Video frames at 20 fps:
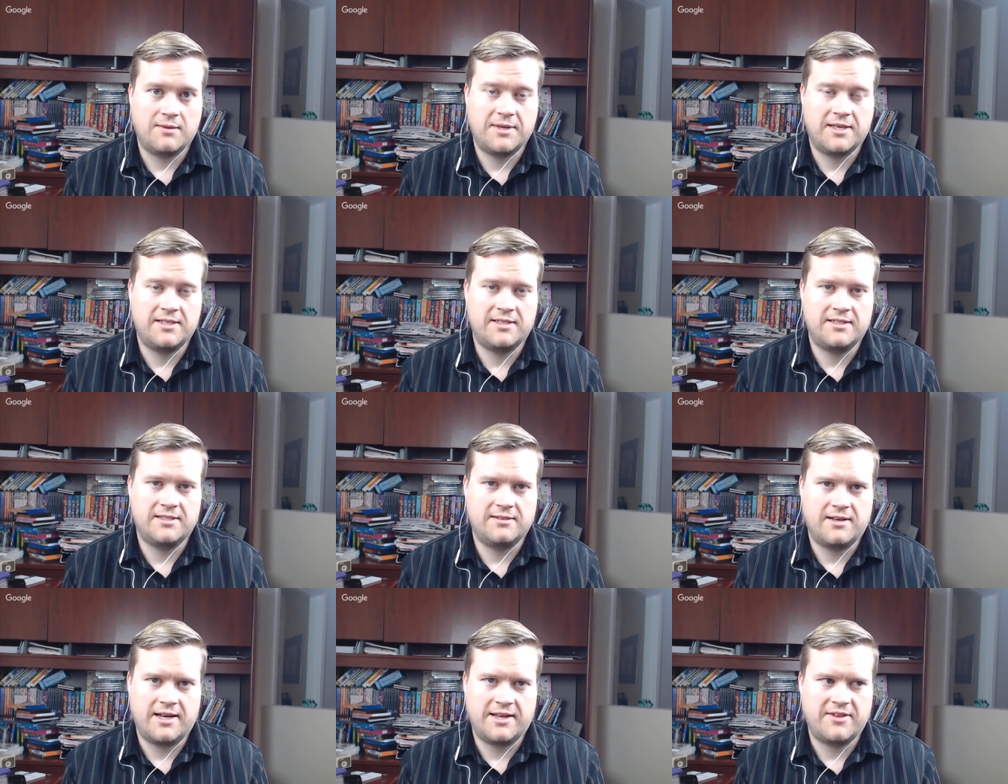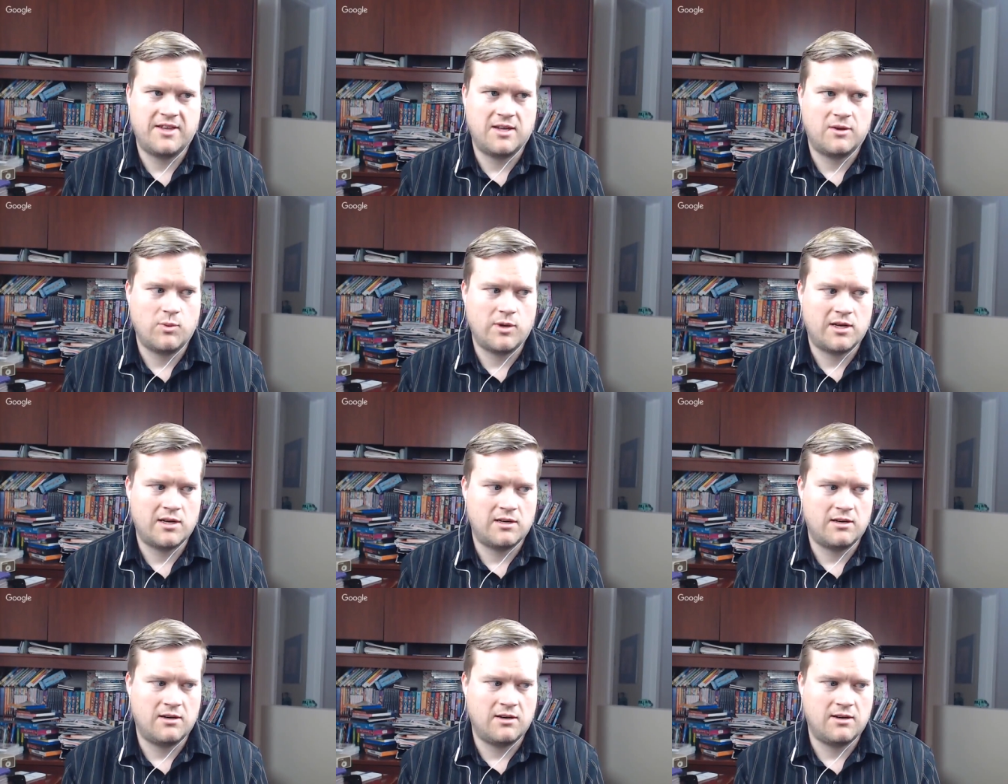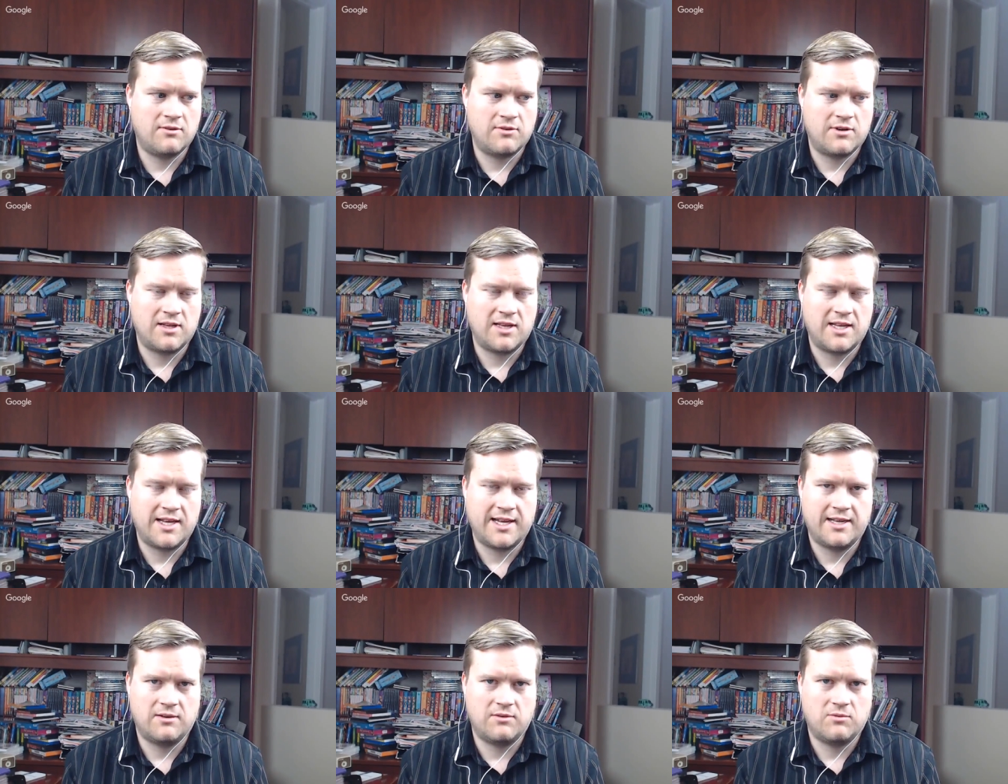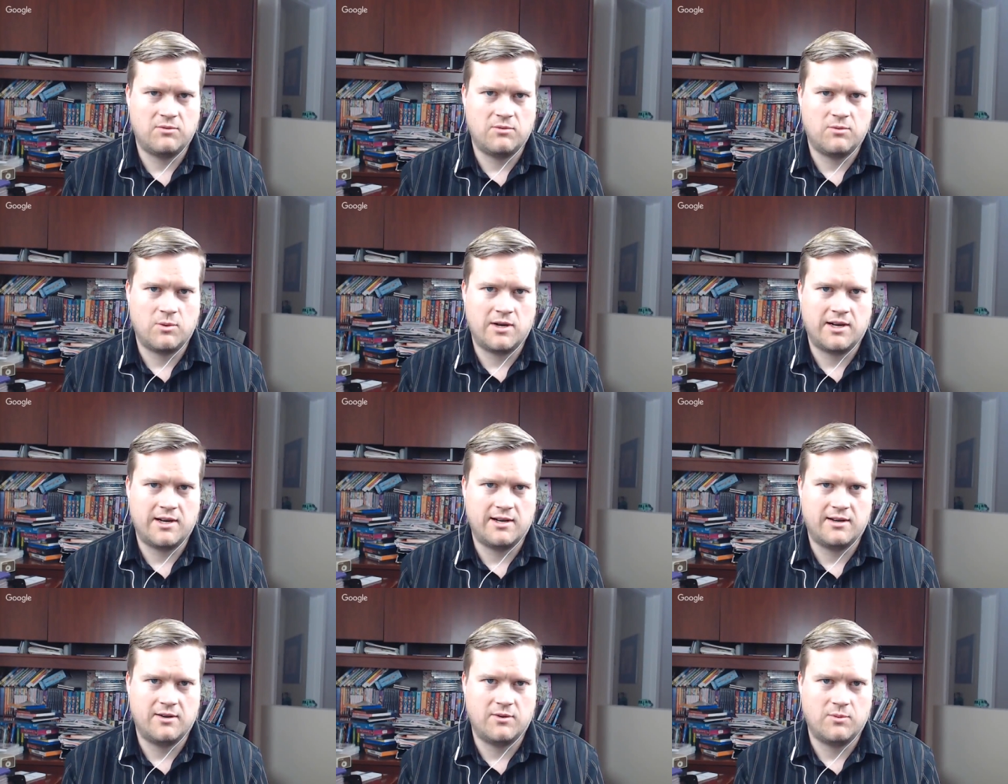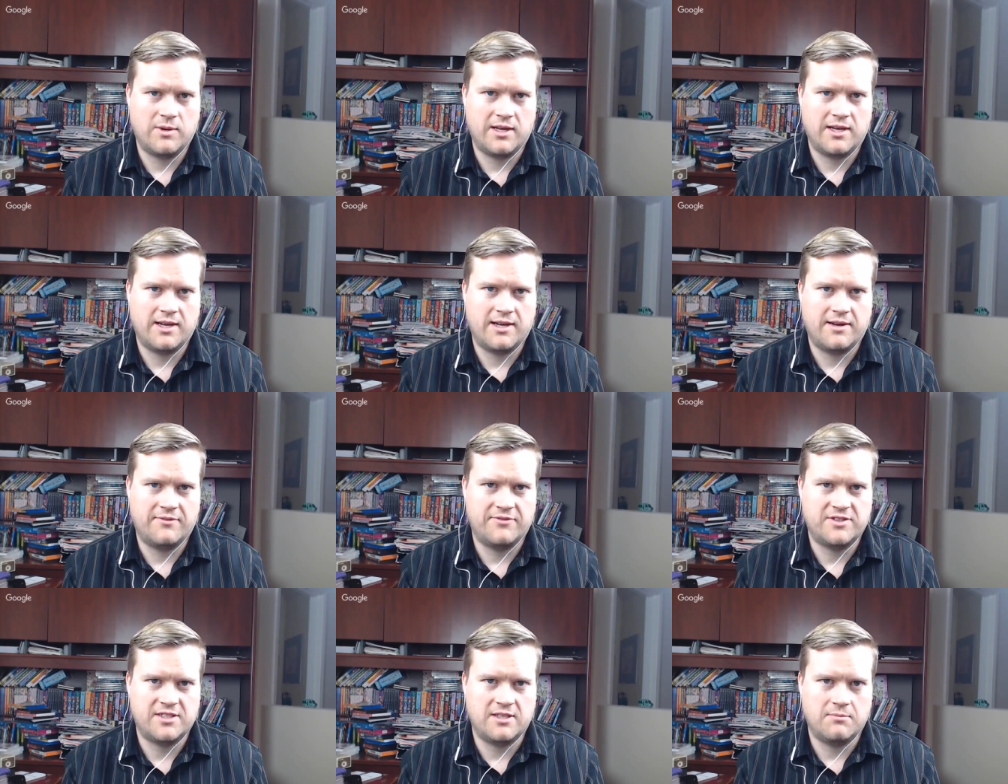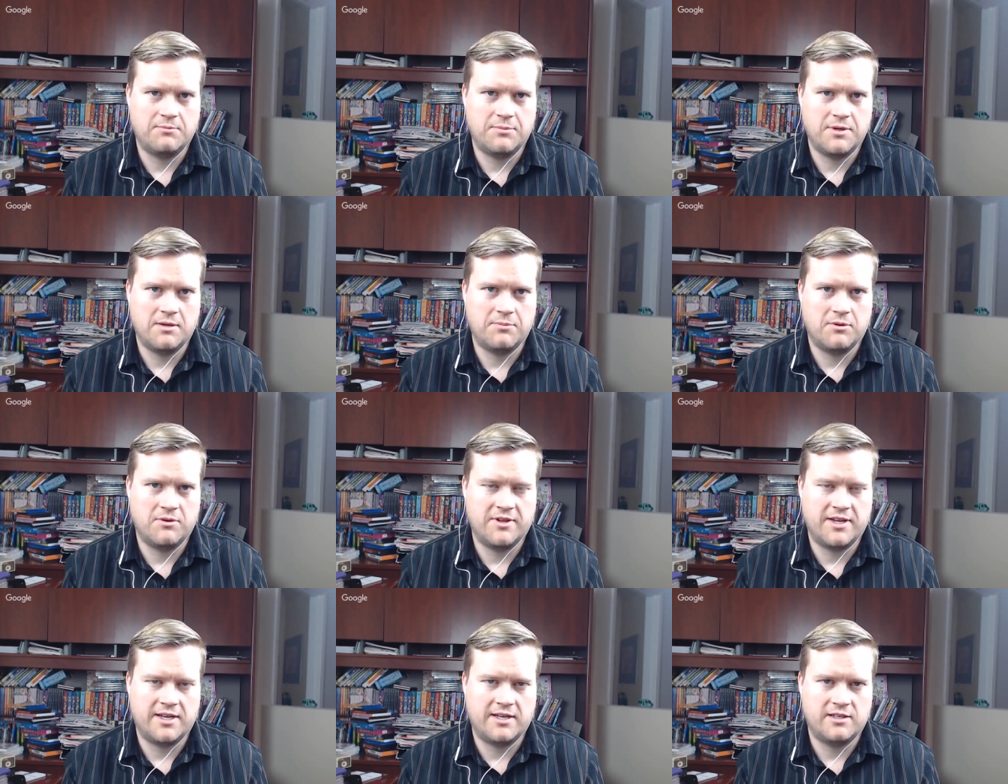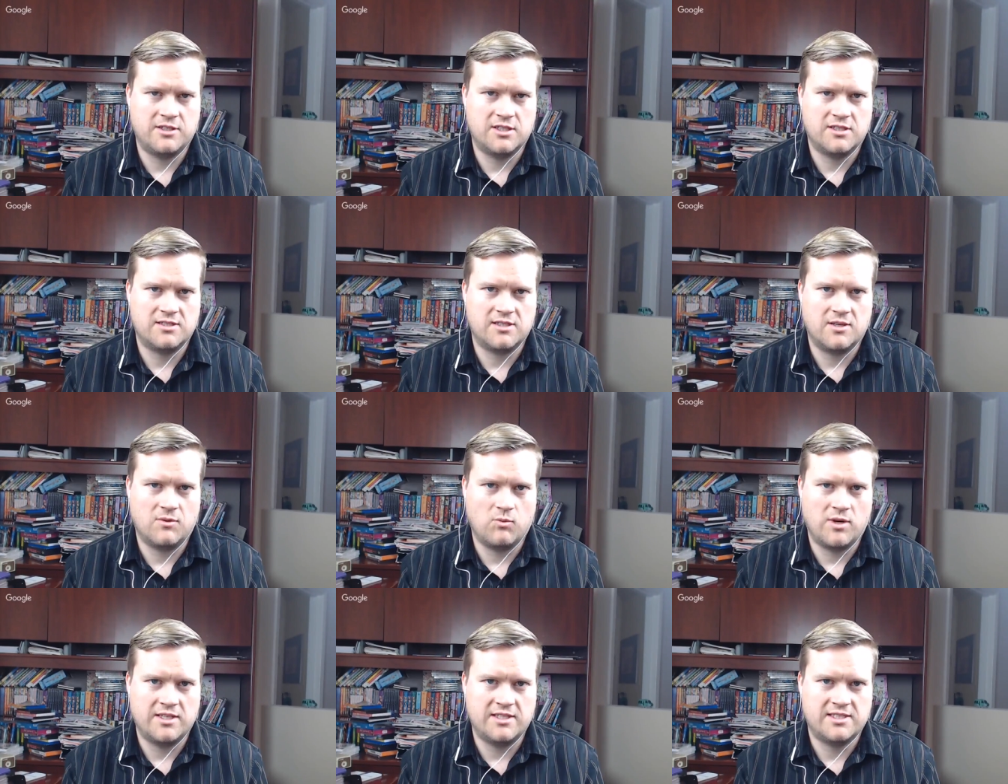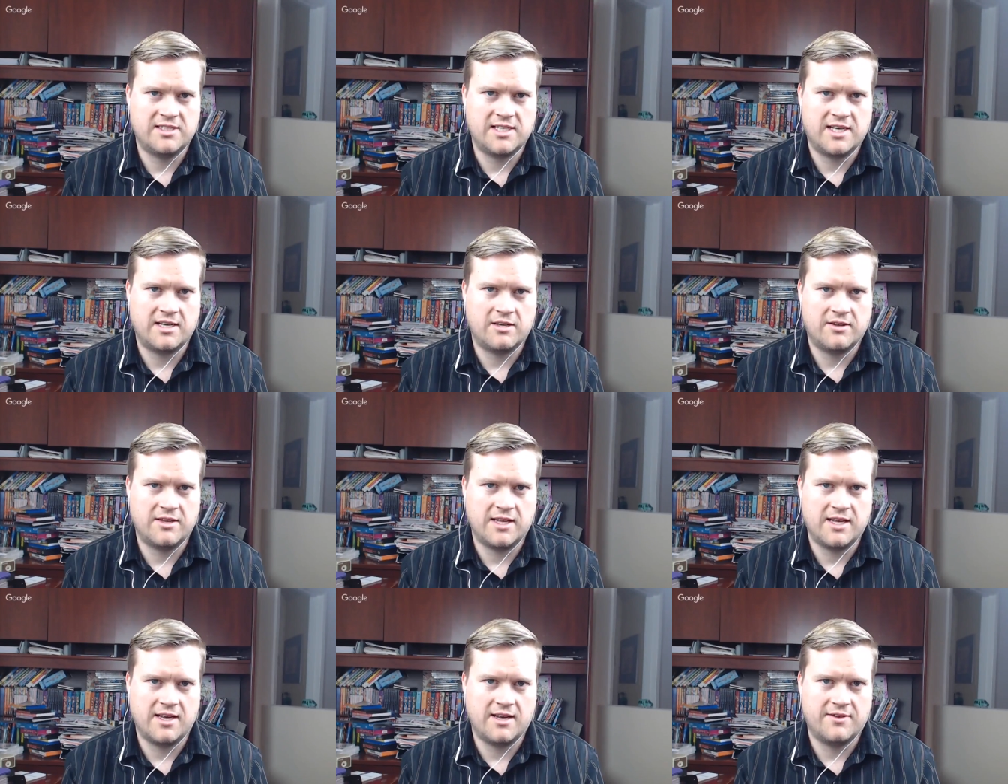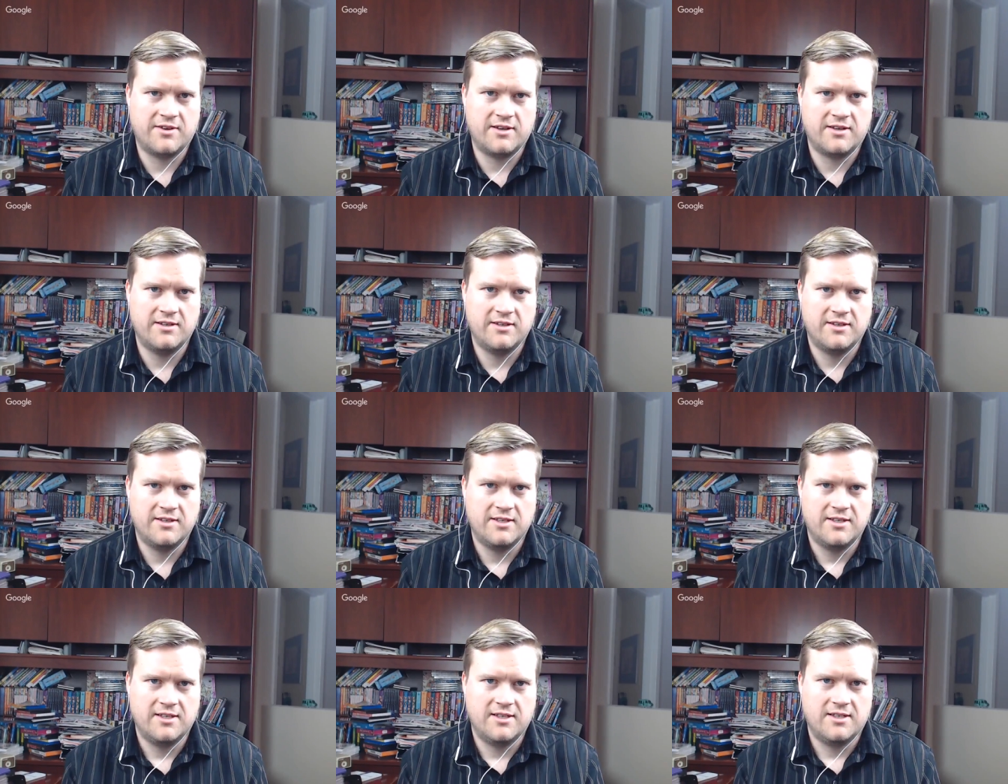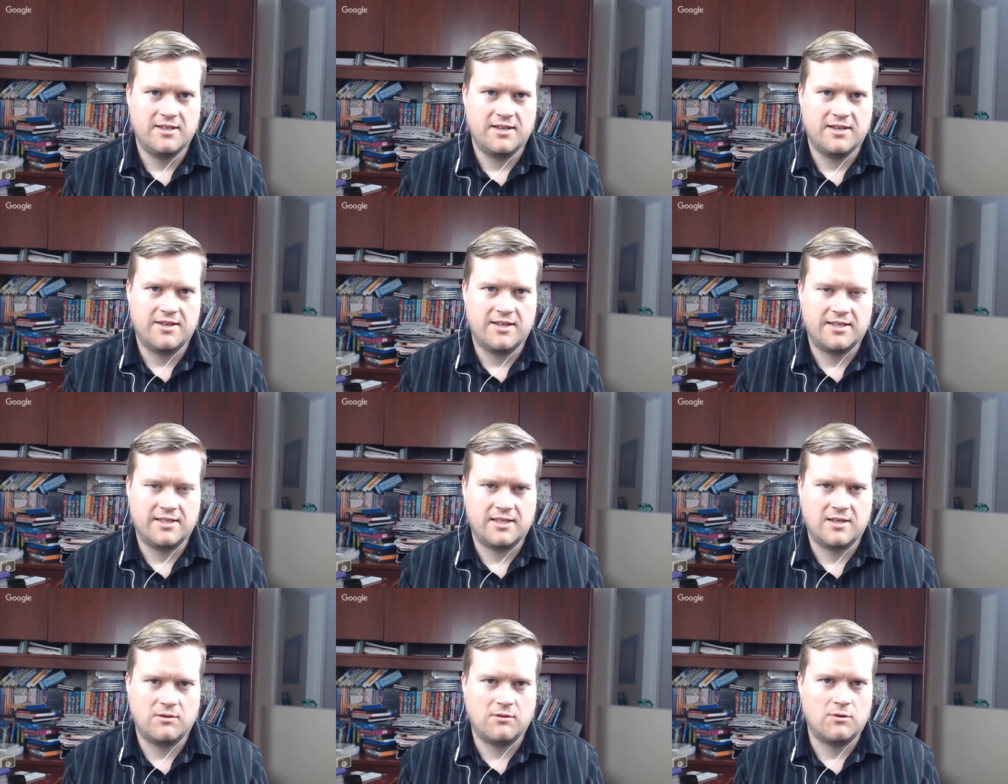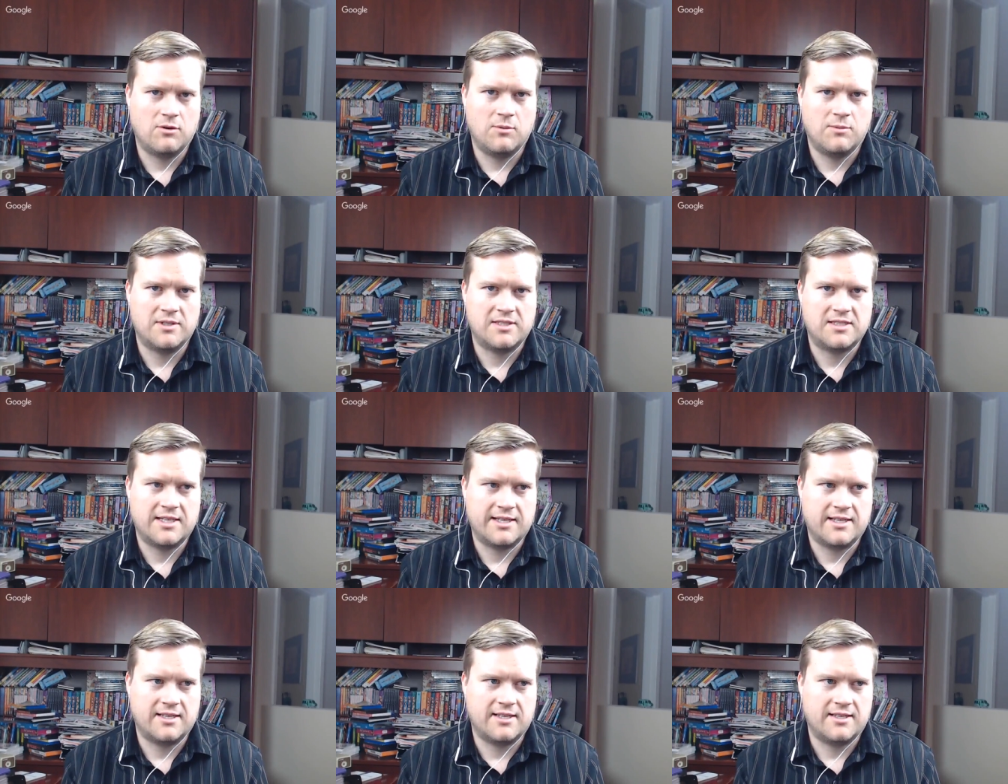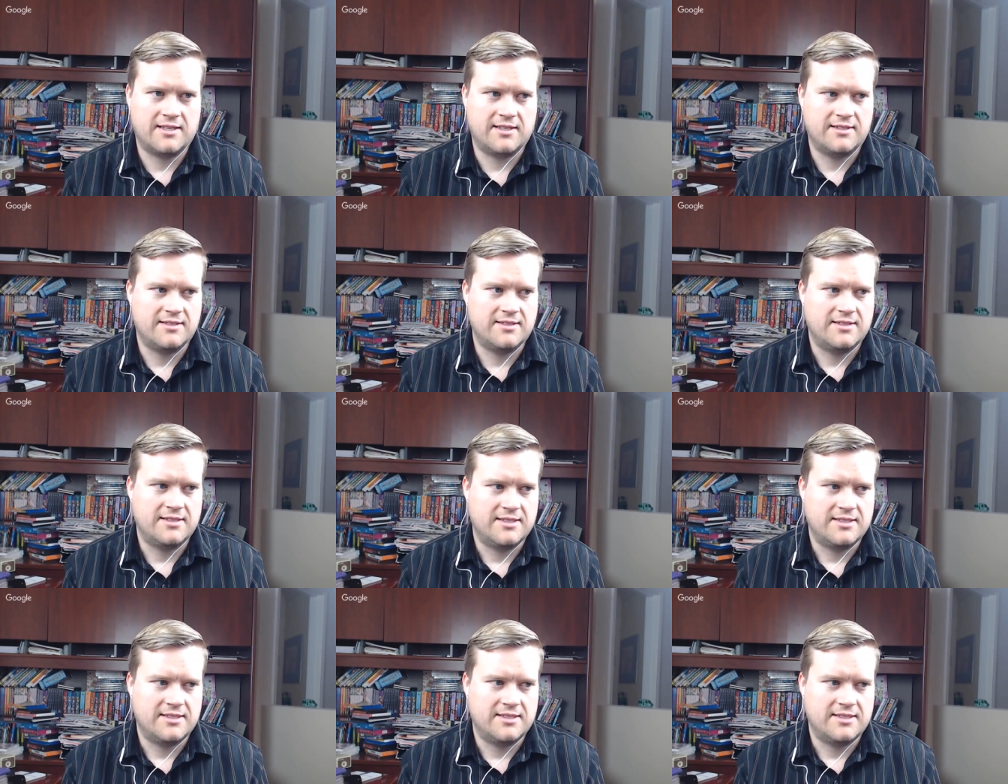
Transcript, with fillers: and I think we can all relate where we have some people that are just on one side or the other, that come almost like a